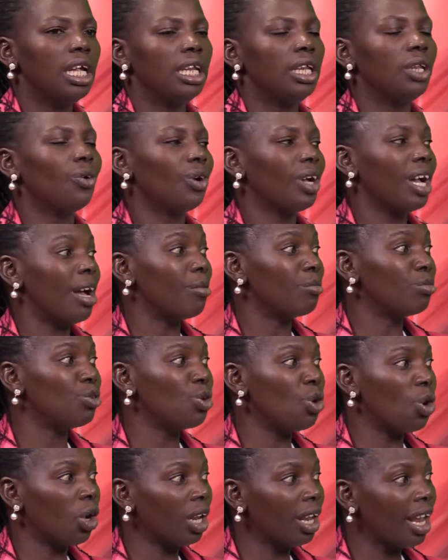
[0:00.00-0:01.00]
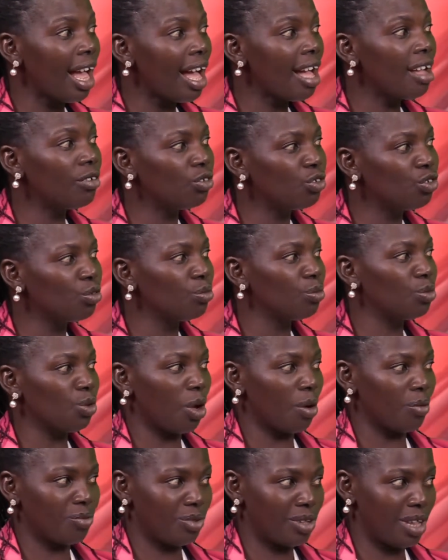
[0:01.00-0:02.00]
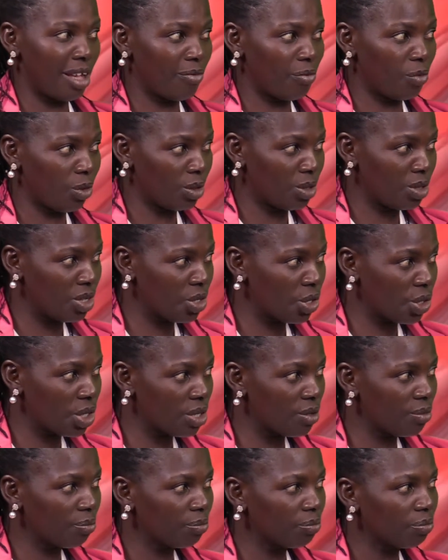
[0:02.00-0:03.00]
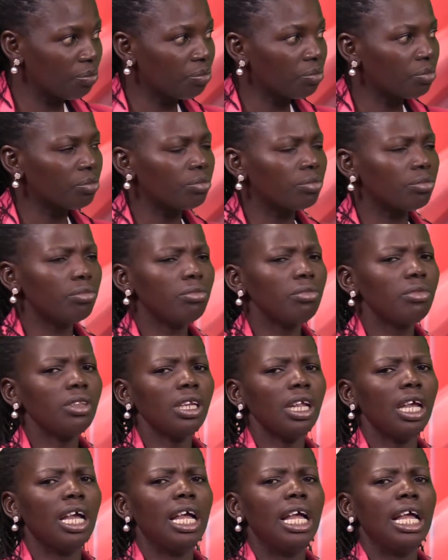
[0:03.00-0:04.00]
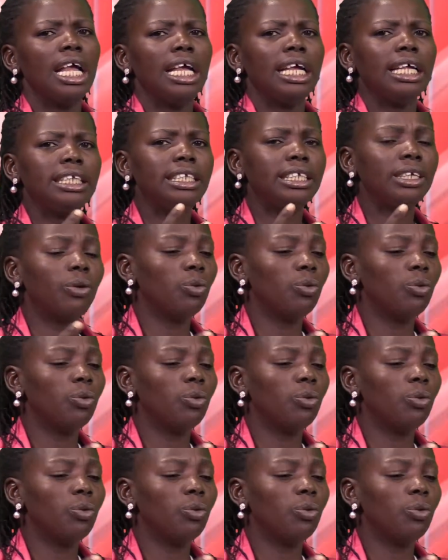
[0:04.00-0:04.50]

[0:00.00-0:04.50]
They'll come to your classroom to observe your teaching. They